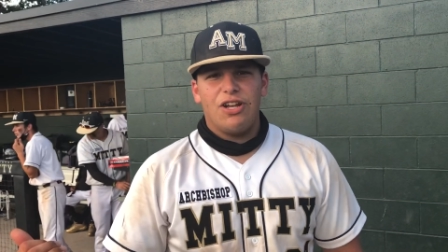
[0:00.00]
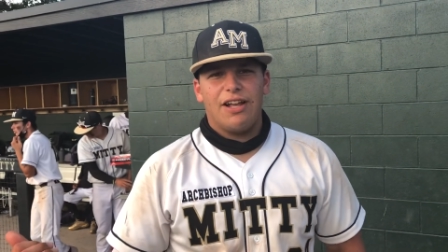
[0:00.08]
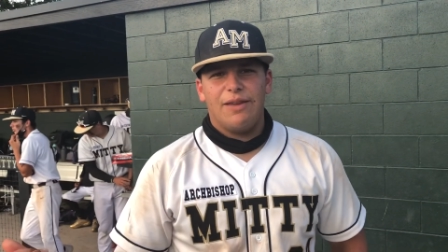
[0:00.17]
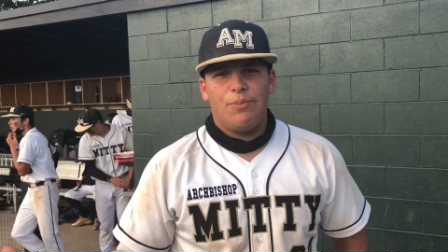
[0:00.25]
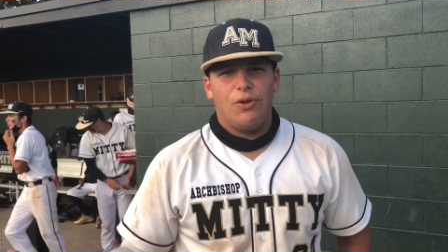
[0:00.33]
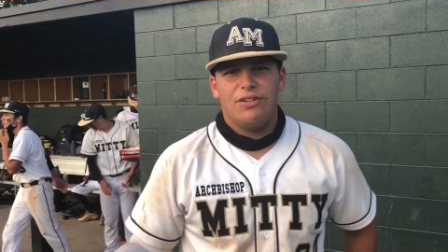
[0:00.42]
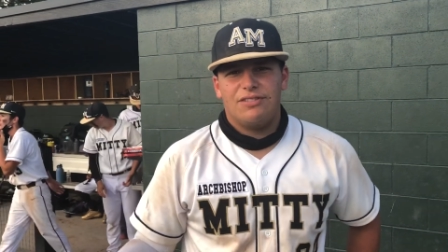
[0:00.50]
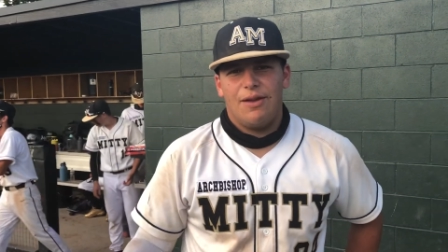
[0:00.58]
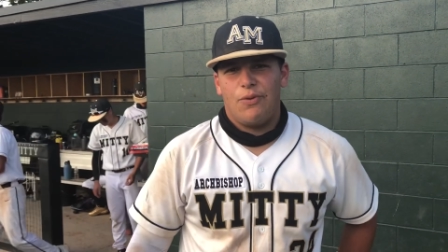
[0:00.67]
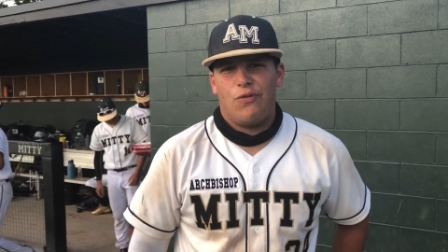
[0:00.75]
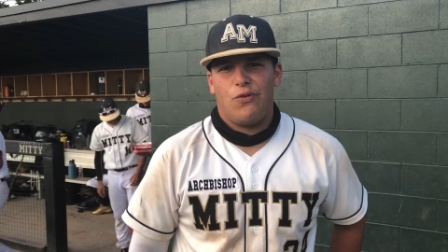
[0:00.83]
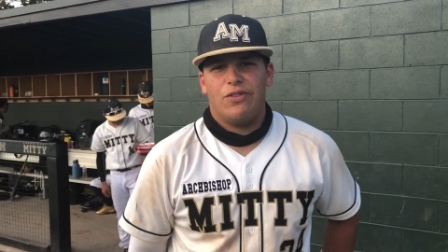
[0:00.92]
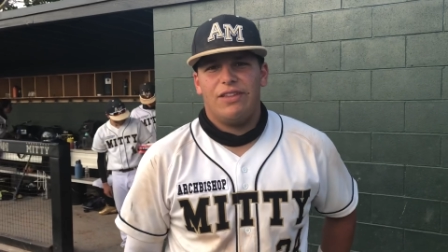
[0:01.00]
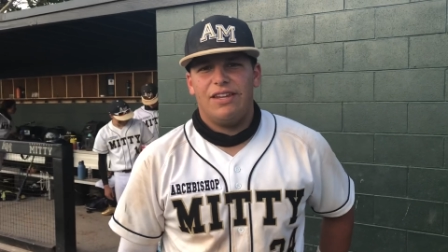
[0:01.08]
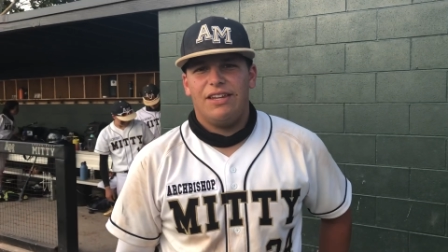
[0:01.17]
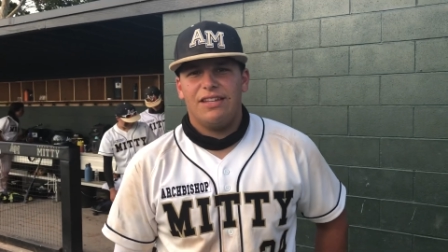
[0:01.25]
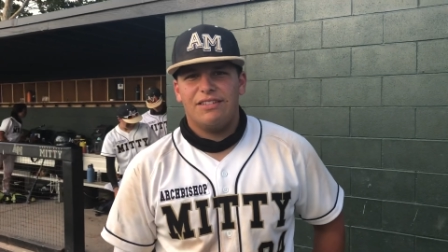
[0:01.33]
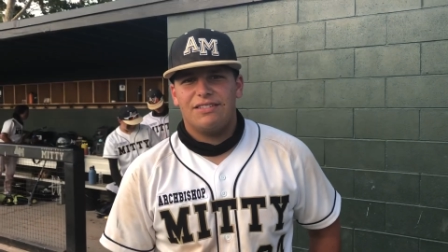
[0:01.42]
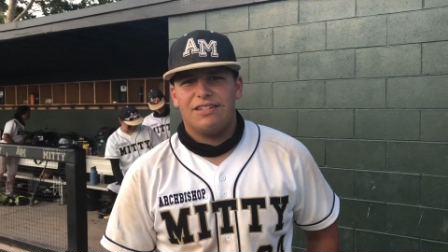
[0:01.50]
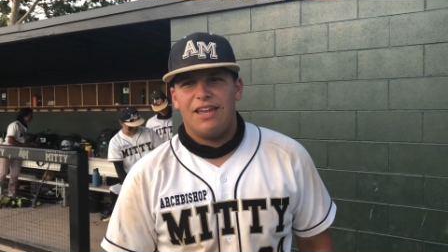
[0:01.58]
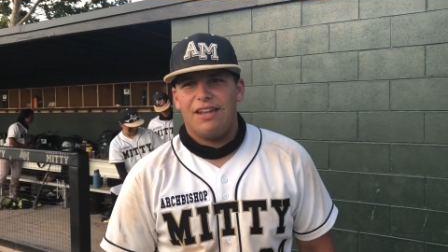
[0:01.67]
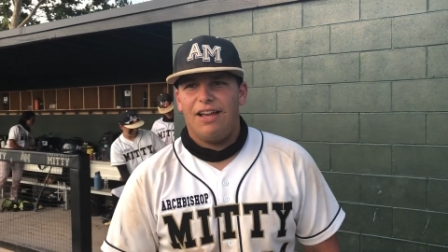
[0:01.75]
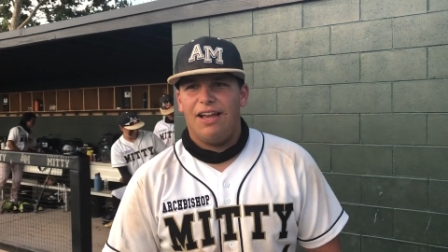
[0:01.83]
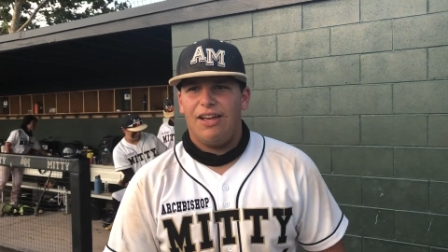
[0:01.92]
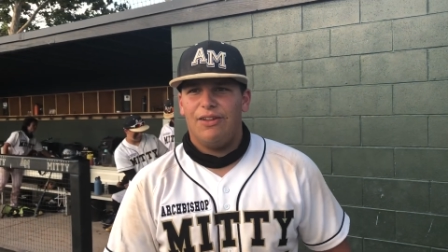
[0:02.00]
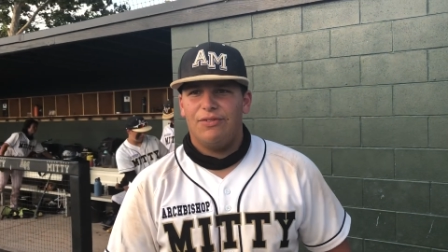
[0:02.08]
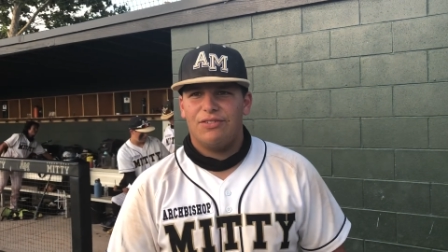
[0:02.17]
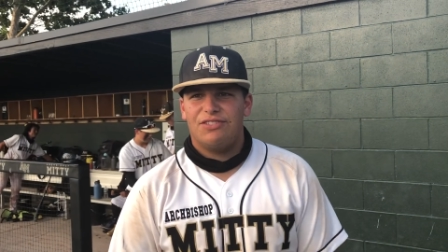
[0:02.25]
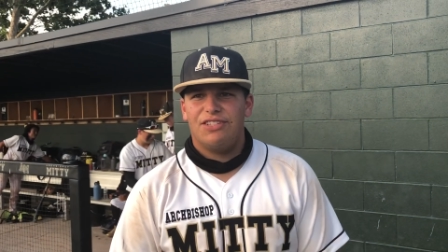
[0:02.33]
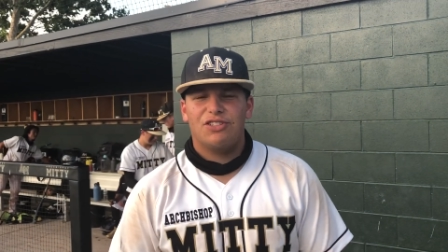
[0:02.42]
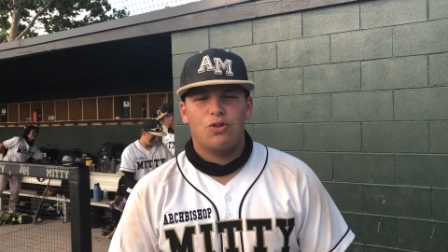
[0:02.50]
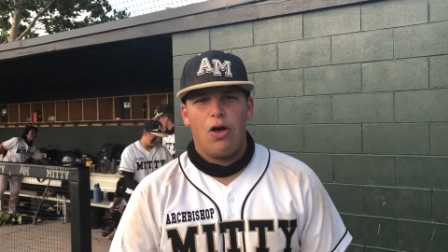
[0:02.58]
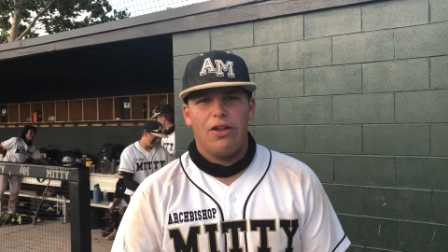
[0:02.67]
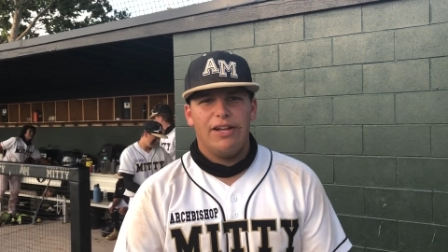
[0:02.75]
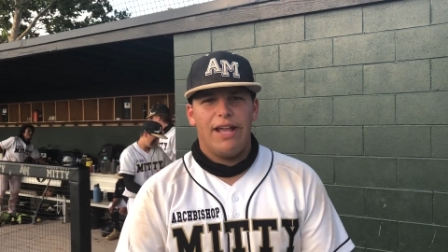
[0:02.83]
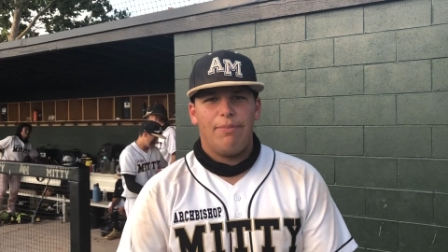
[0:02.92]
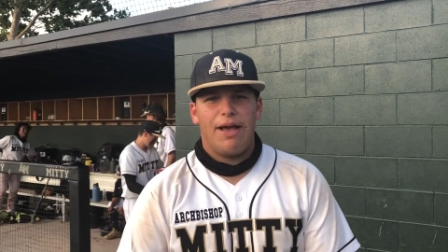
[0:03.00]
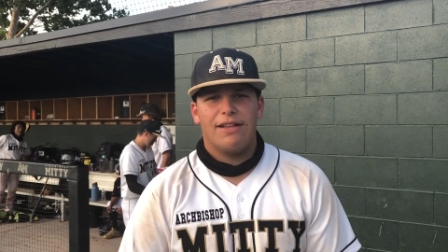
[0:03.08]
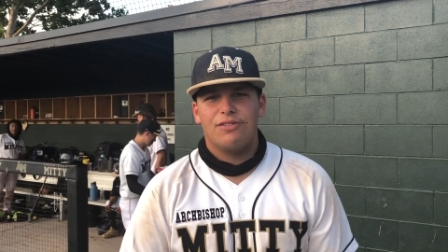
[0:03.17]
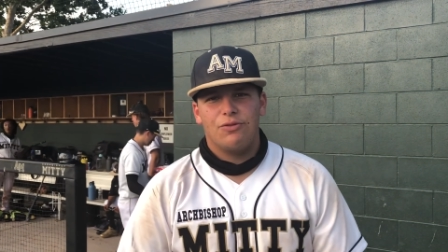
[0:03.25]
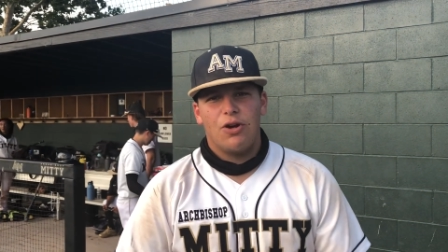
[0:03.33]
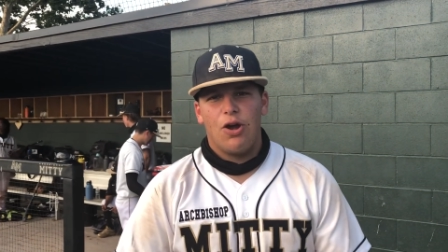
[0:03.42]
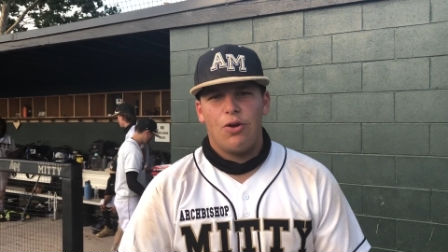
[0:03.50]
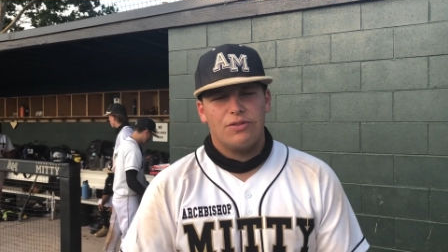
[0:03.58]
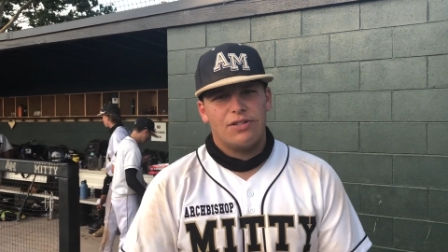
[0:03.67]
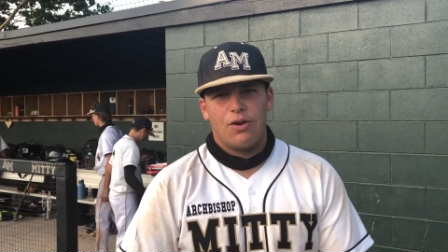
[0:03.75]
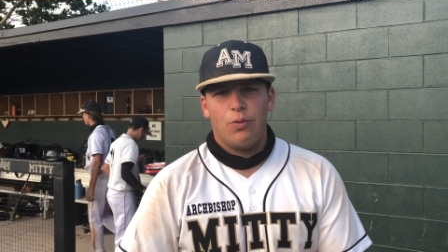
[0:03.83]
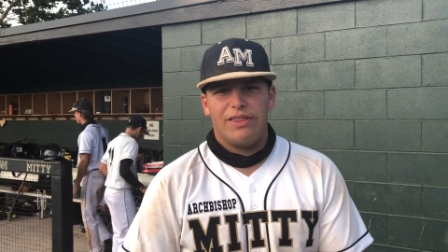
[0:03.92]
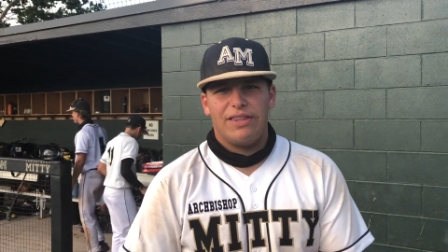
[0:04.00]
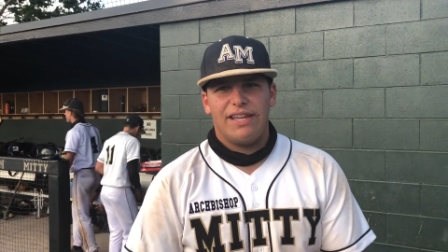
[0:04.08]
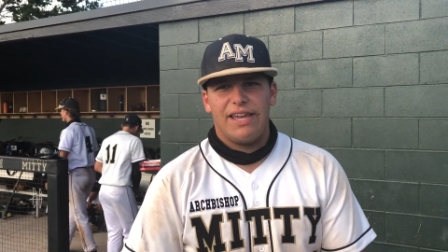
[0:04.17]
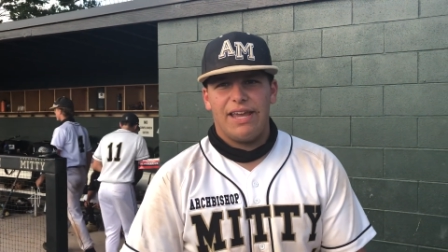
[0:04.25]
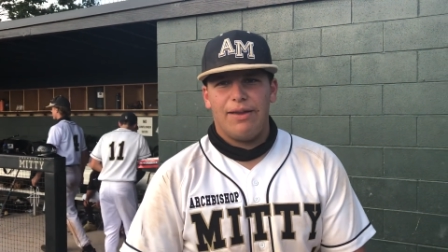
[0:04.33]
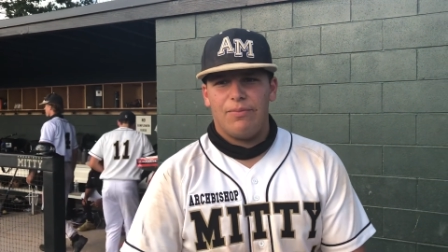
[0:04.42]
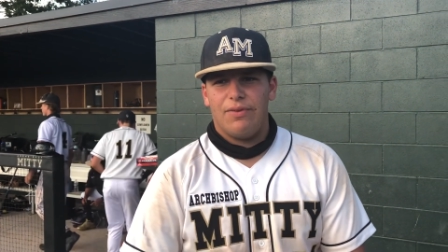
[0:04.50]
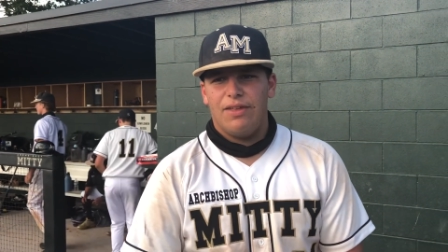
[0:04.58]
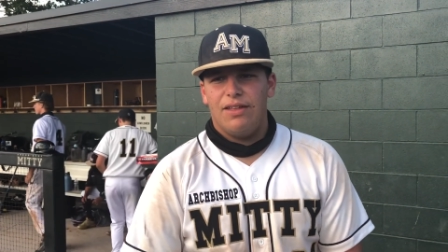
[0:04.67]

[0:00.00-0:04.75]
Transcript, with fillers: Yaki pulled us up before the inning, said uh, six quality at bats in a row is going to win the game.